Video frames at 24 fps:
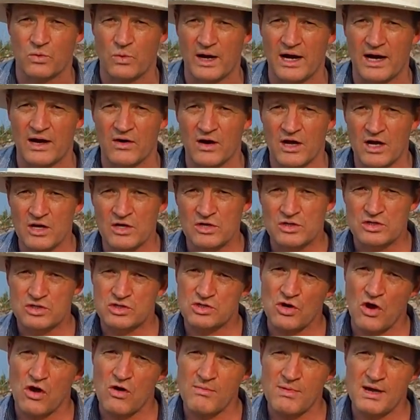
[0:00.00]
where
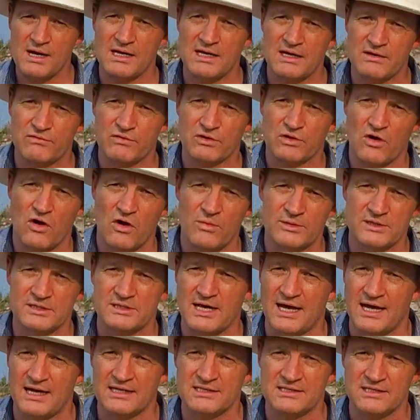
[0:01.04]
so many of the
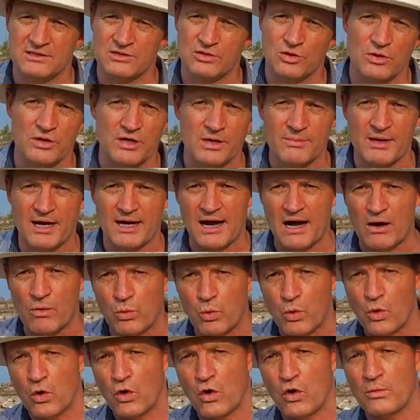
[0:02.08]
commentators are talking about a
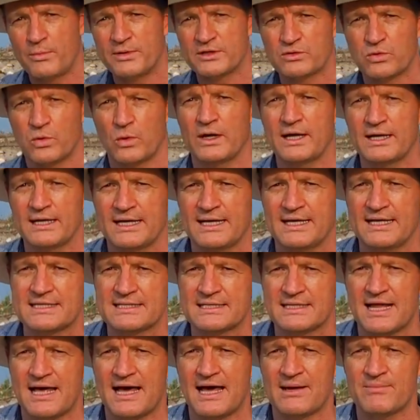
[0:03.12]
war between
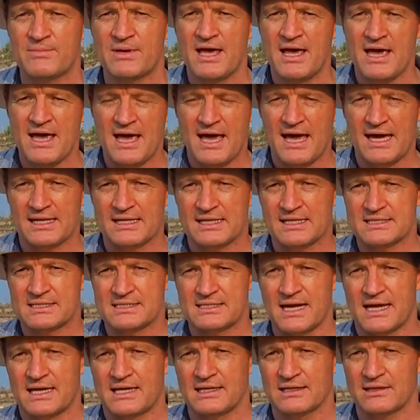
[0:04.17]
Islam and the
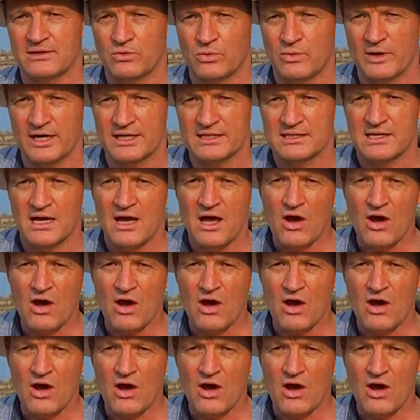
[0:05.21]
secular West,